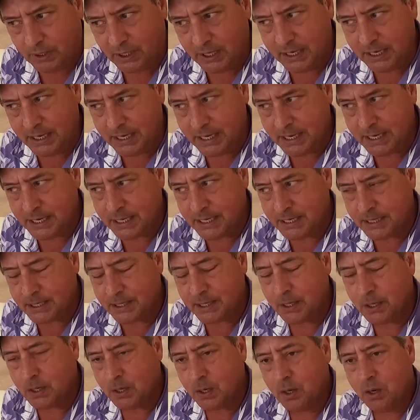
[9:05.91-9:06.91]

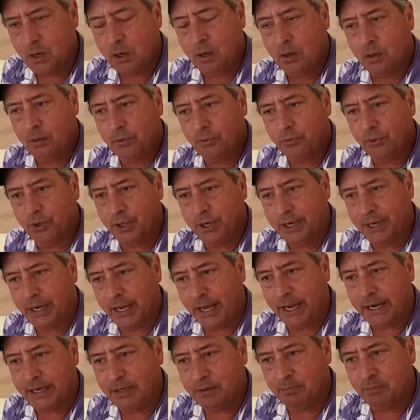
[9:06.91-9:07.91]
And the
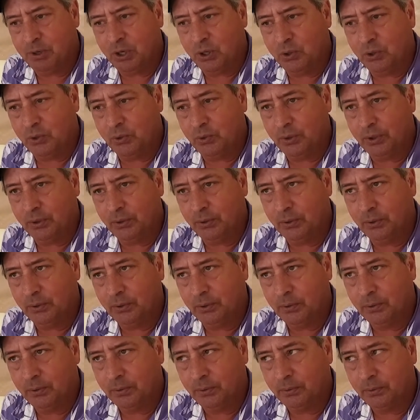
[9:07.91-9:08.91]
night mode
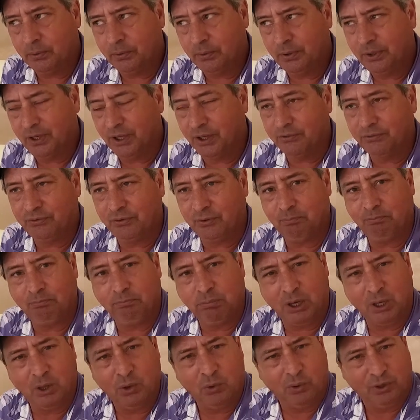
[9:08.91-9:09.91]

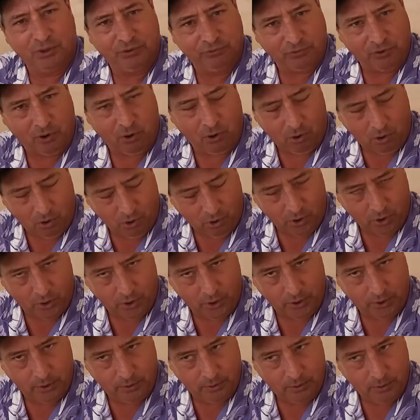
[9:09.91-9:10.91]
doesn't blow as
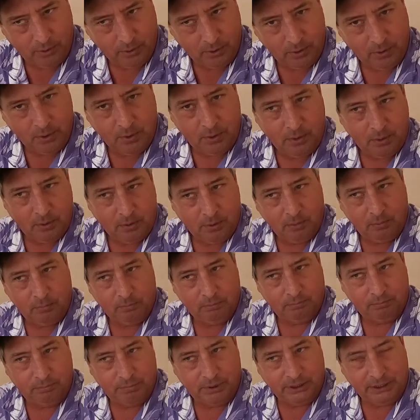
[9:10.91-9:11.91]
hard,
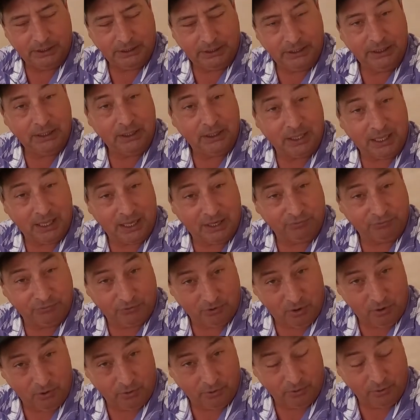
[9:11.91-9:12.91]
but it, it lasts
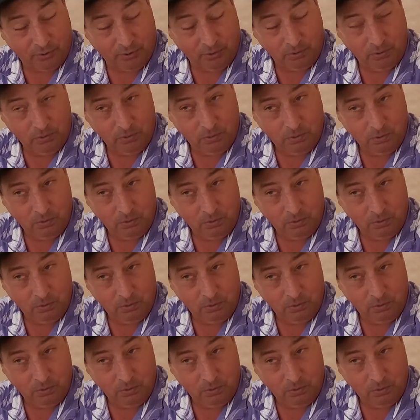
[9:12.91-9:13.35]
longer